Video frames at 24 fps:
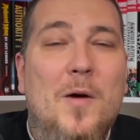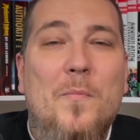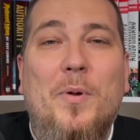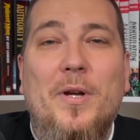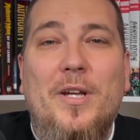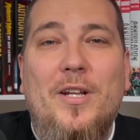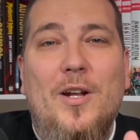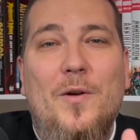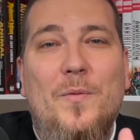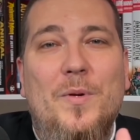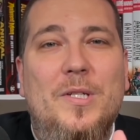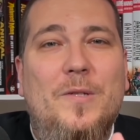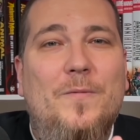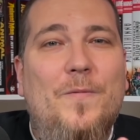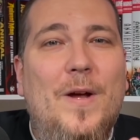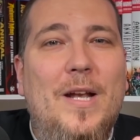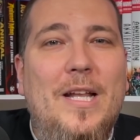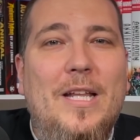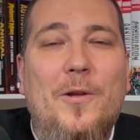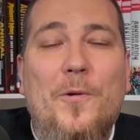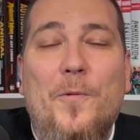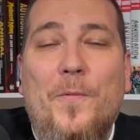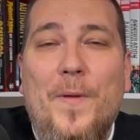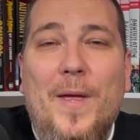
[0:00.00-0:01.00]
But you know what's
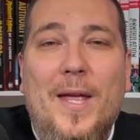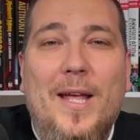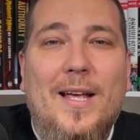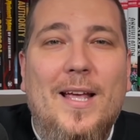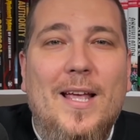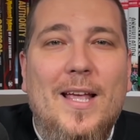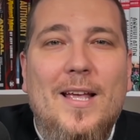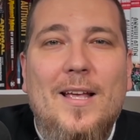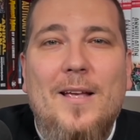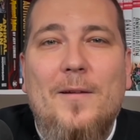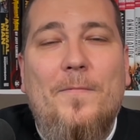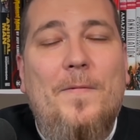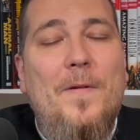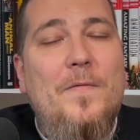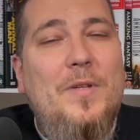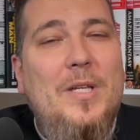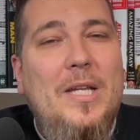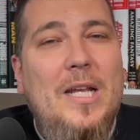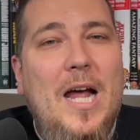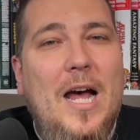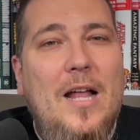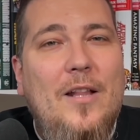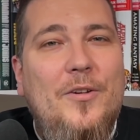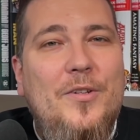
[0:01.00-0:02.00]
funny? You think
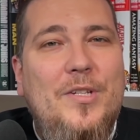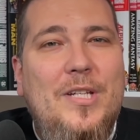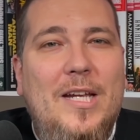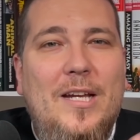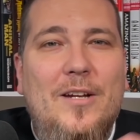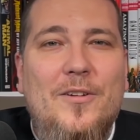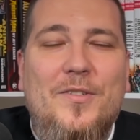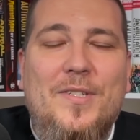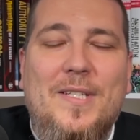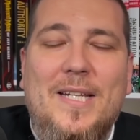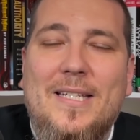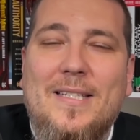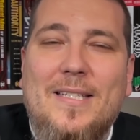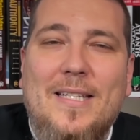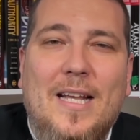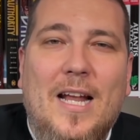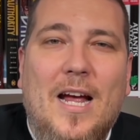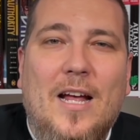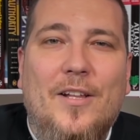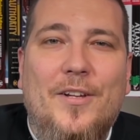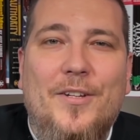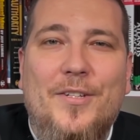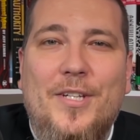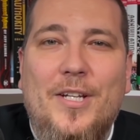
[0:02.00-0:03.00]
fifty dollars here, sixty
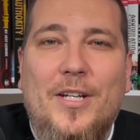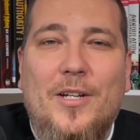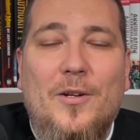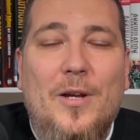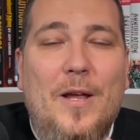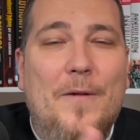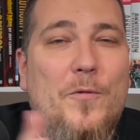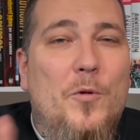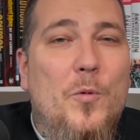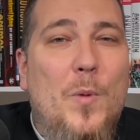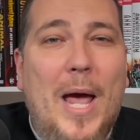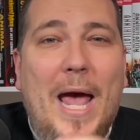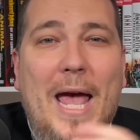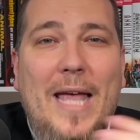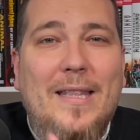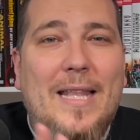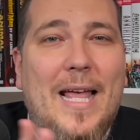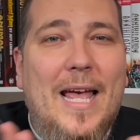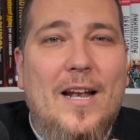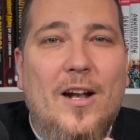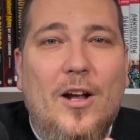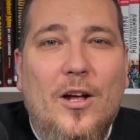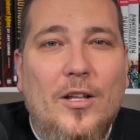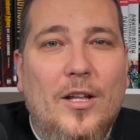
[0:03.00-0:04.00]
dollars here. If you add
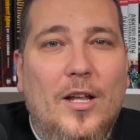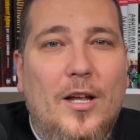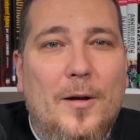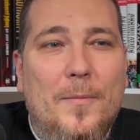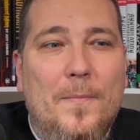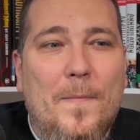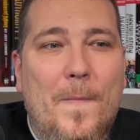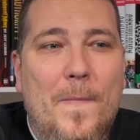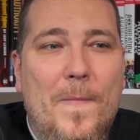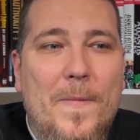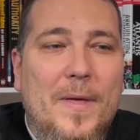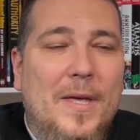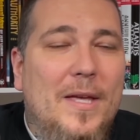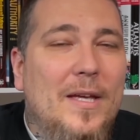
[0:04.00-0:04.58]
that all up,